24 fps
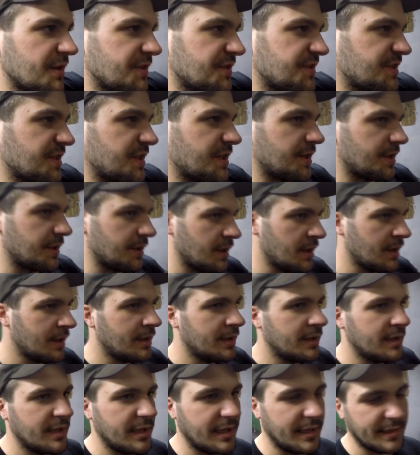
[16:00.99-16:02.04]
to see,
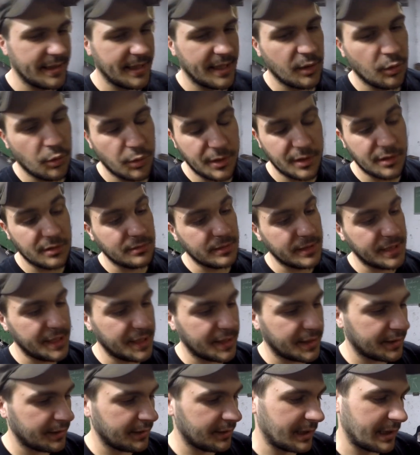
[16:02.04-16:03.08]
and that oil
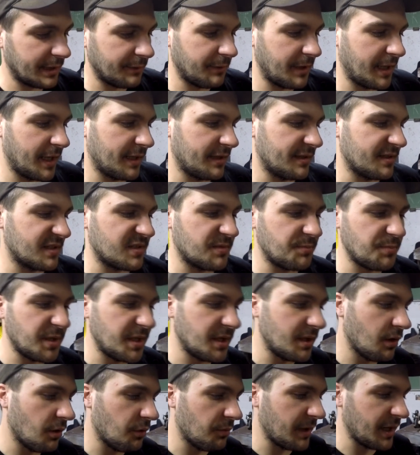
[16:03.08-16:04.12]
leak, and then we had the
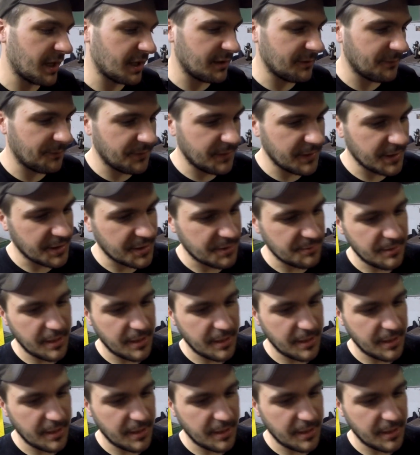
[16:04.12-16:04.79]
speedo we had to fix.